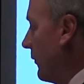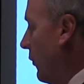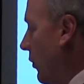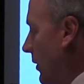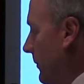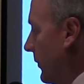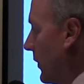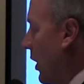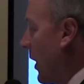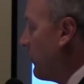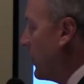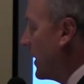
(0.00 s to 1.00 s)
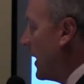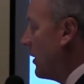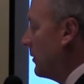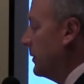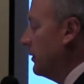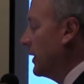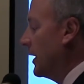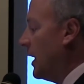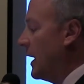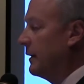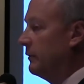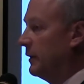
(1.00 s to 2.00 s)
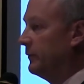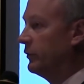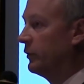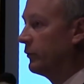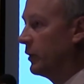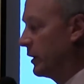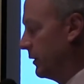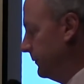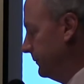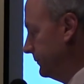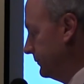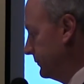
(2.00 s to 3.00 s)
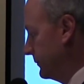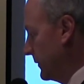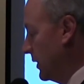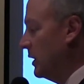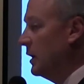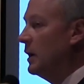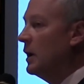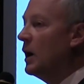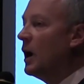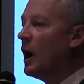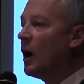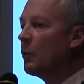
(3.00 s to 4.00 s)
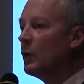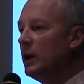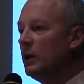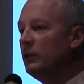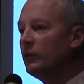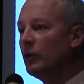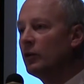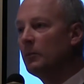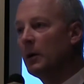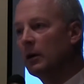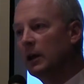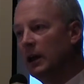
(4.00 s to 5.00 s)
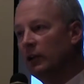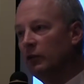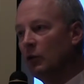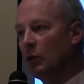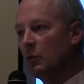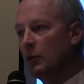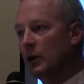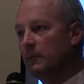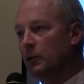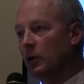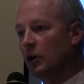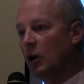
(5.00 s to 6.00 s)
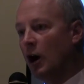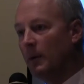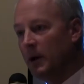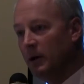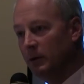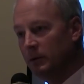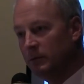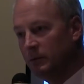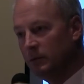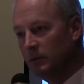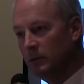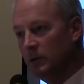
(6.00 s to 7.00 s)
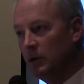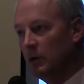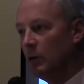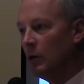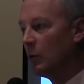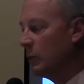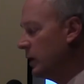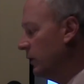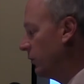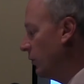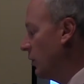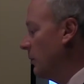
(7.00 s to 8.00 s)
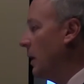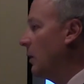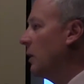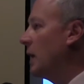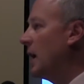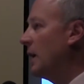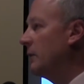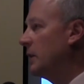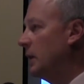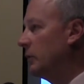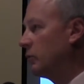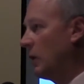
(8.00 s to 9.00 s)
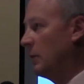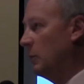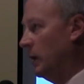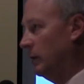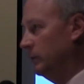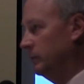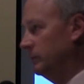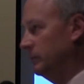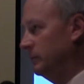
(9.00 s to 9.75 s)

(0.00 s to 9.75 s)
4, operate accountability at higher levels of rigor. Are we concerned about kids knowing where to put a comma, or are we concerned about having kids write well?